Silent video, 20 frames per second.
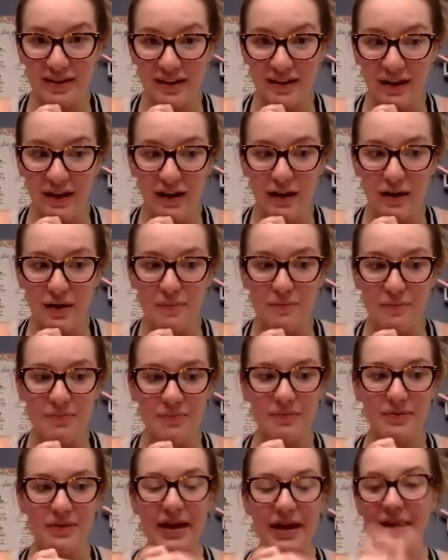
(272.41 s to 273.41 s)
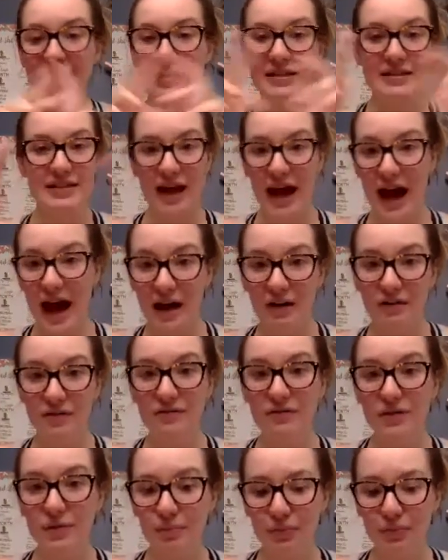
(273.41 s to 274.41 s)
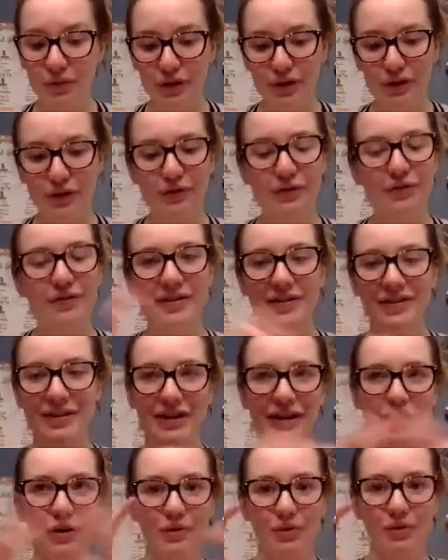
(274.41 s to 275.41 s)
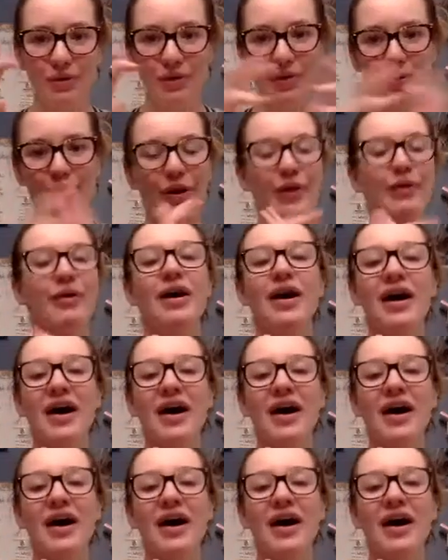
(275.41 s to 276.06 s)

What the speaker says: that is out of the blue, quote unquote,